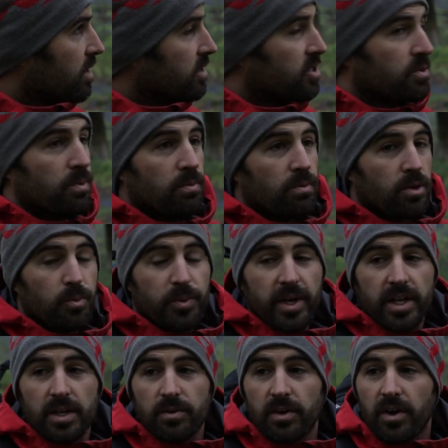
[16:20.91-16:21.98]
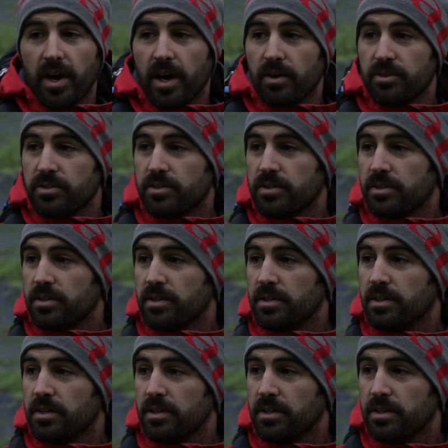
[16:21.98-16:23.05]
I just wouldn't want to be anywhere else,
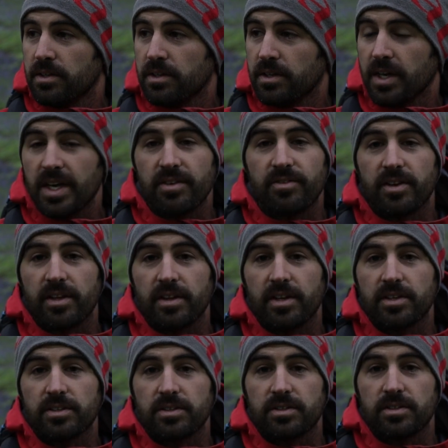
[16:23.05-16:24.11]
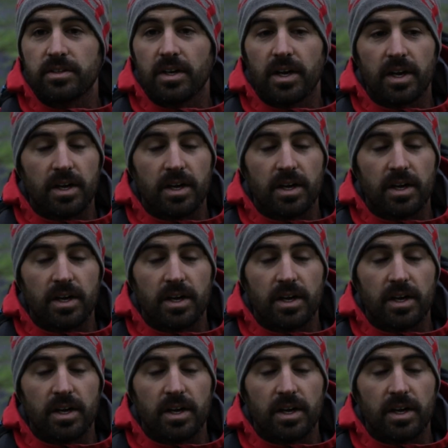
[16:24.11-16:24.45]
even in this